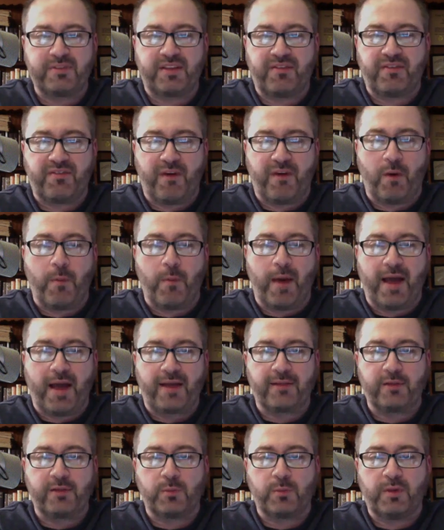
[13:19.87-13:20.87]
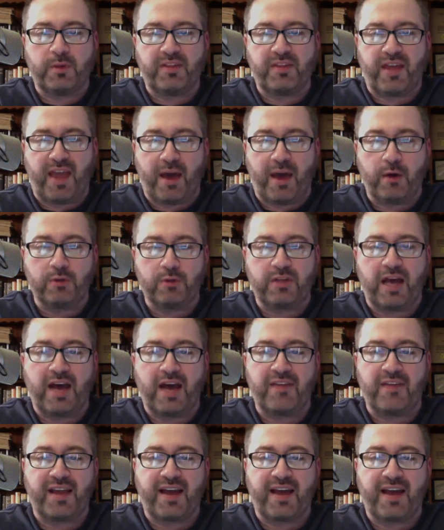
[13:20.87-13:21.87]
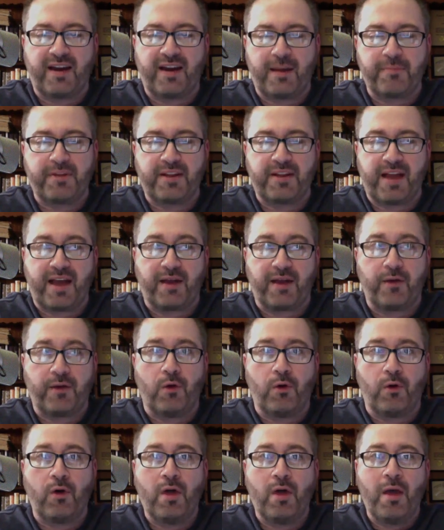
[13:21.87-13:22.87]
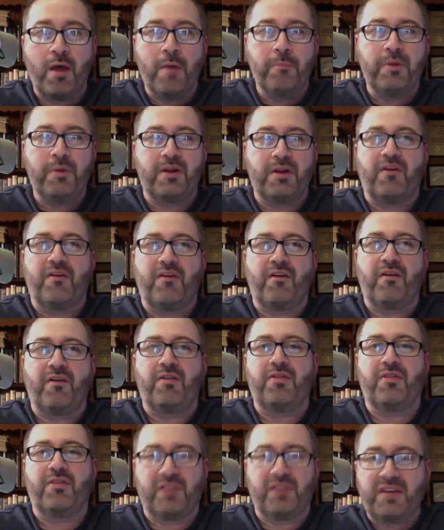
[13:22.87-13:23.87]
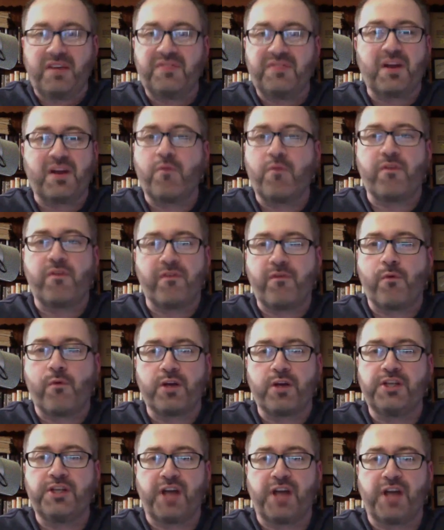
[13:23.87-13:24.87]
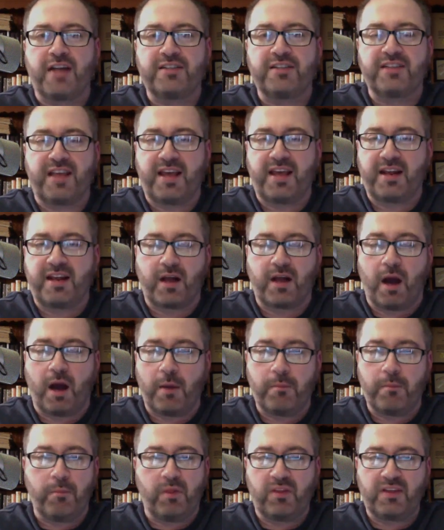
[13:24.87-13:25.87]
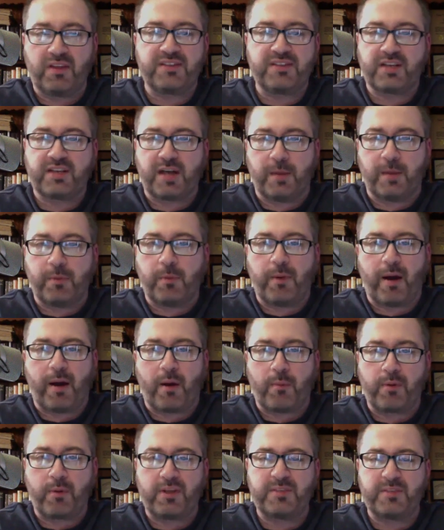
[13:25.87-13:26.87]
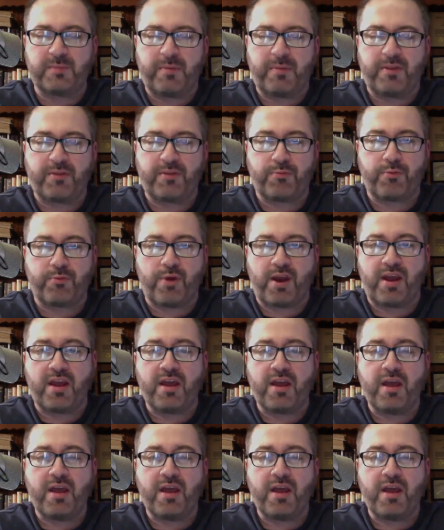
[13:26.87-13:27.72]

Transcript: They fell back a little bit. They held on. They got an empty net goal. But the Leafs had over 40 shots. They had at least a couple power plays, maybe 3.